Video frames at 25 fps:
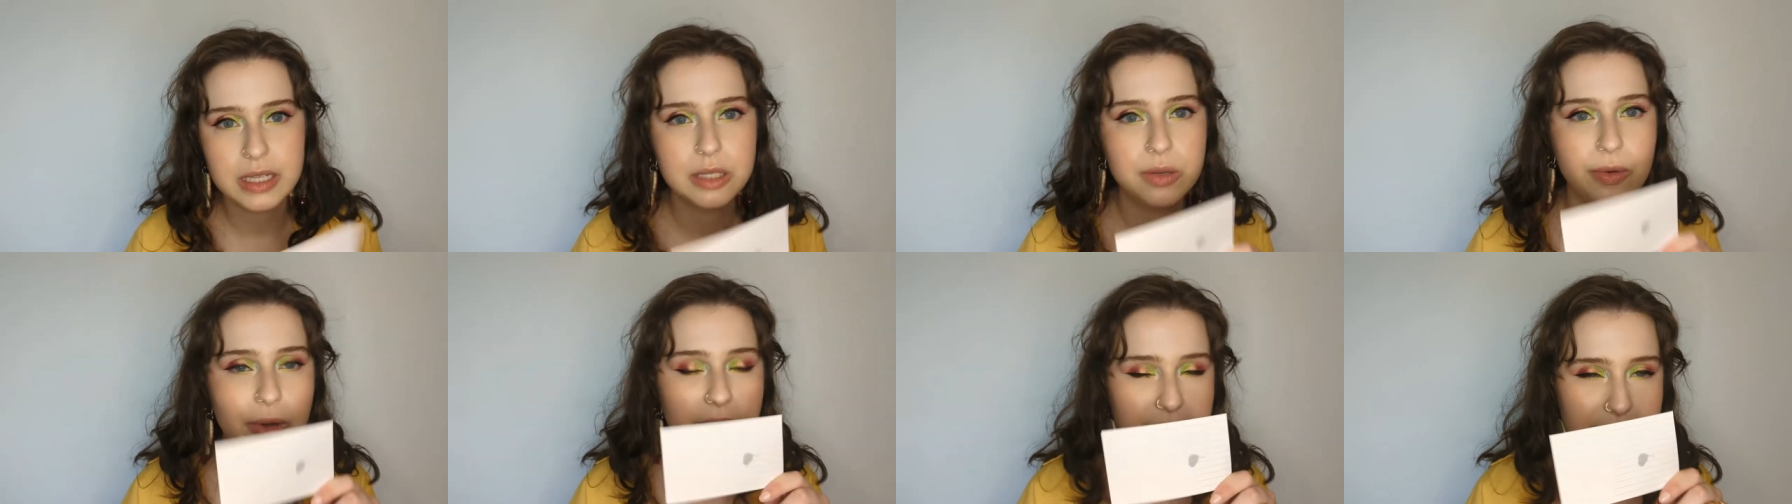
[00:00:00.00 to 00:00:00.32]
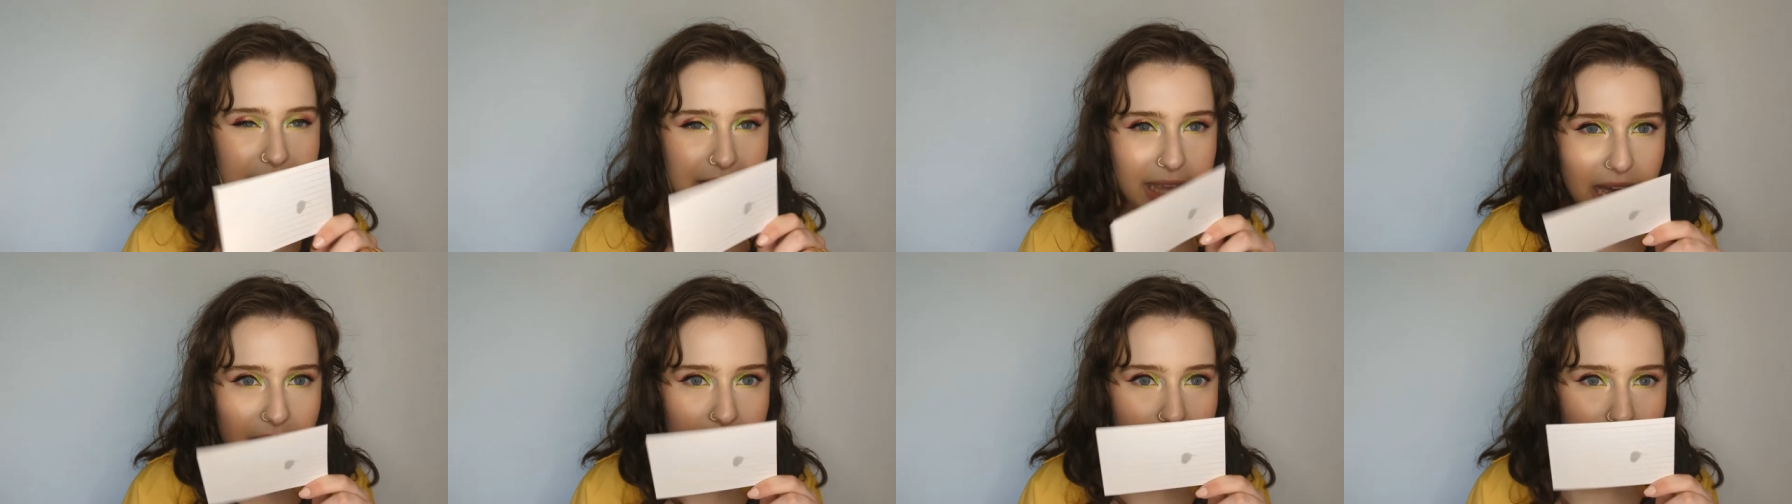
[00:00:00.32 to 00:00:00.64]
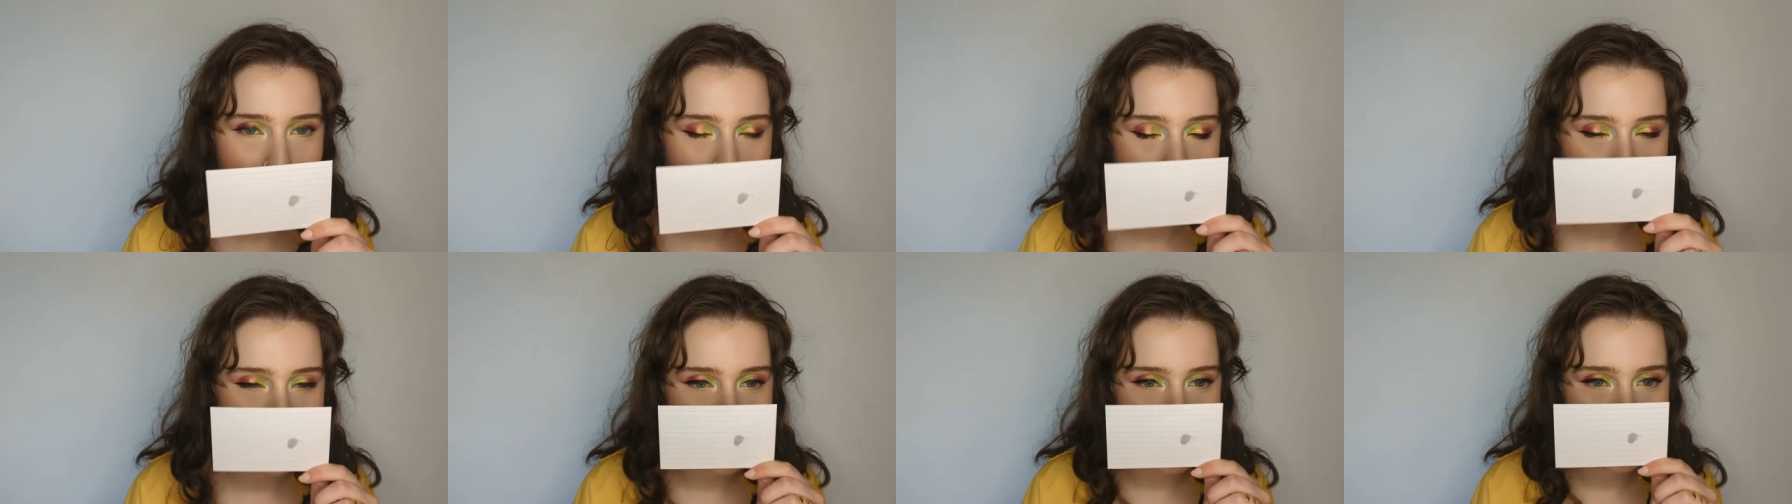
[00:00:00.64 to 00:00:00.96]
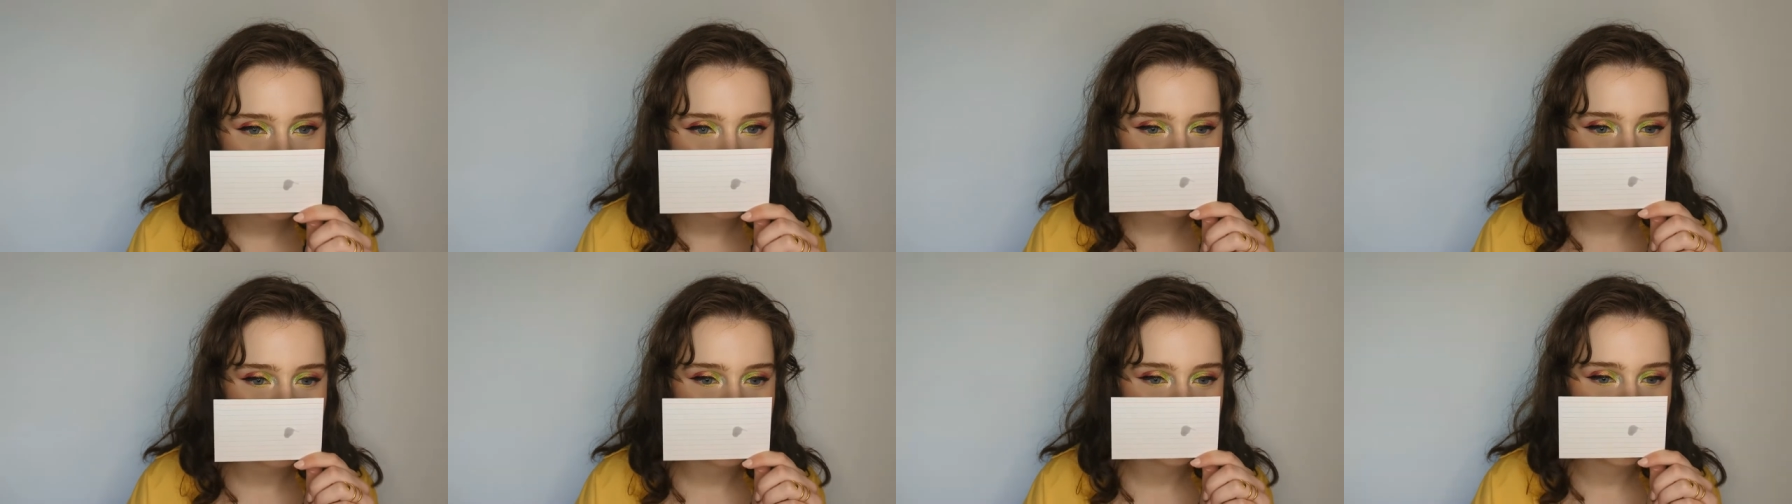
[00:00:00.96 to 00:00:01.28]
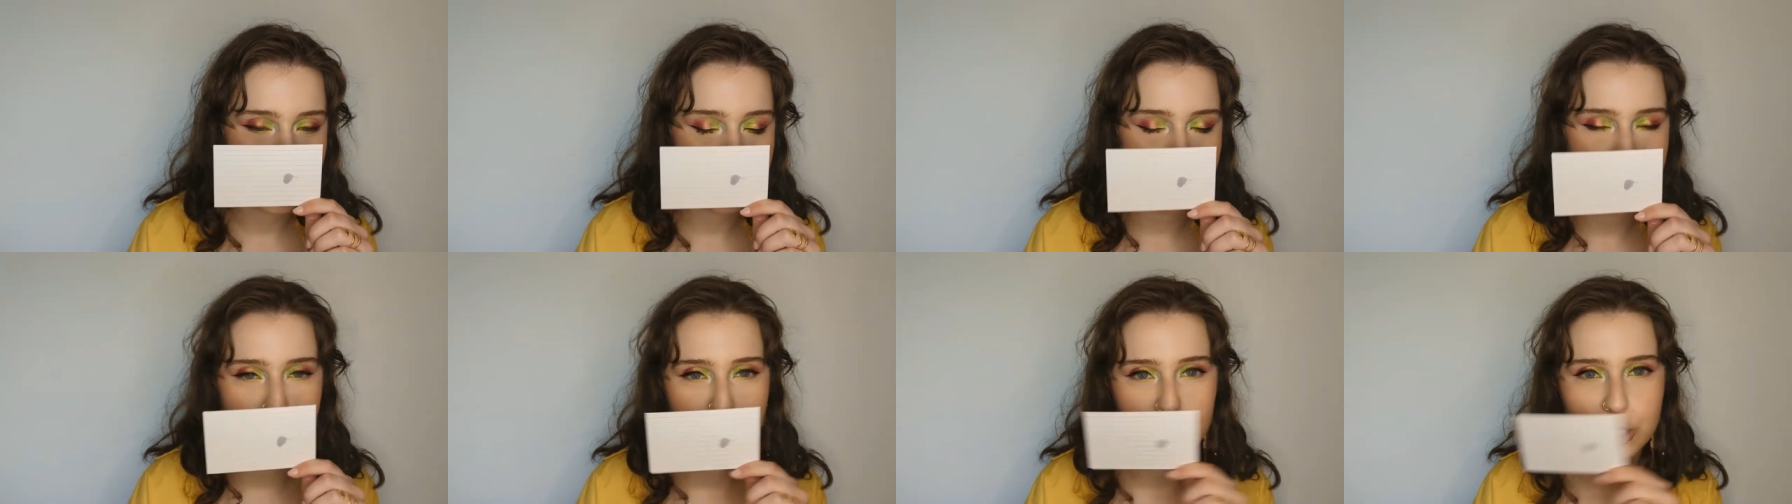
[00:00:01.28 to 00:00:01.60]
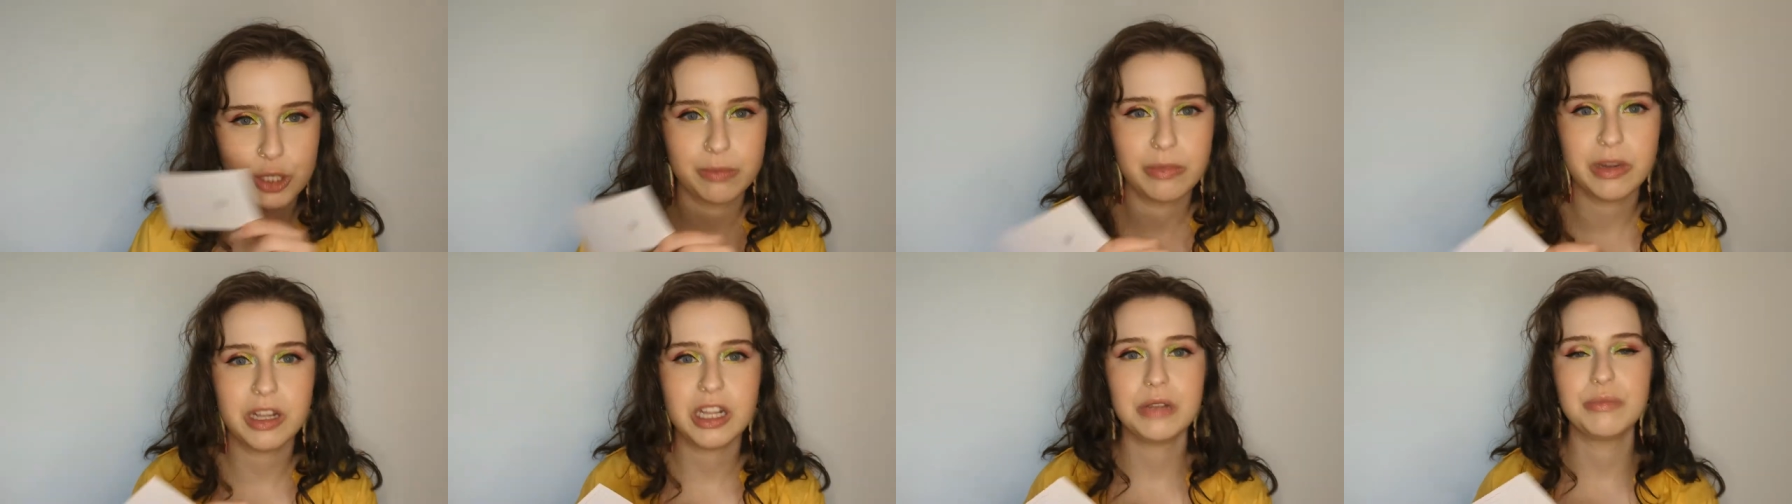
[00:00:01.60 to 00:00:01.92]
so I get where it says
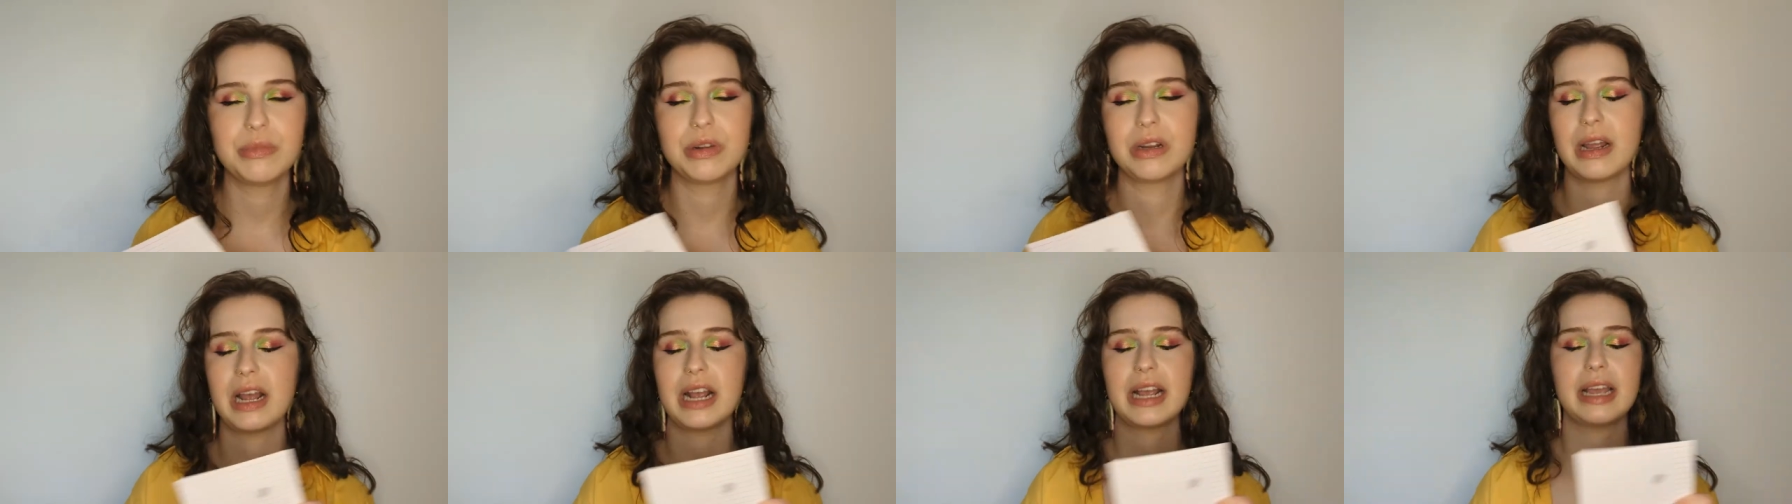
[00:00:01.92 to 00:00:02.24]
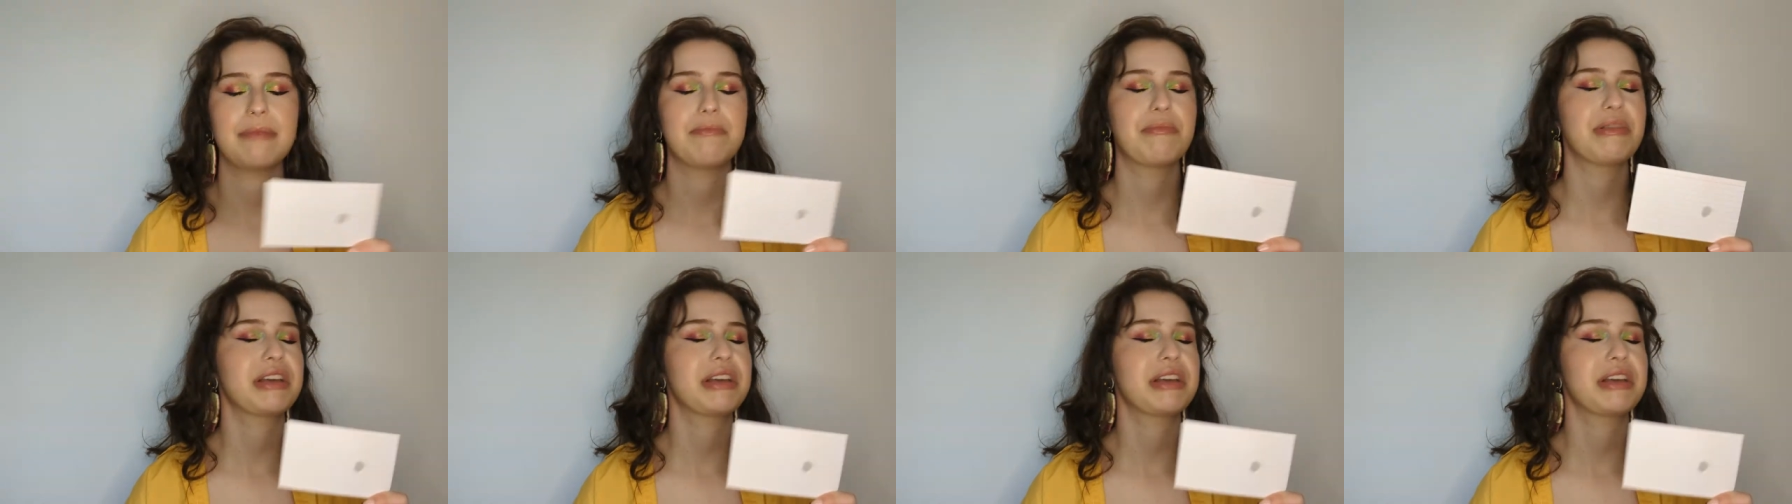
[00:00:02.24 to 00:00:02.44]
marshmallow, but, I,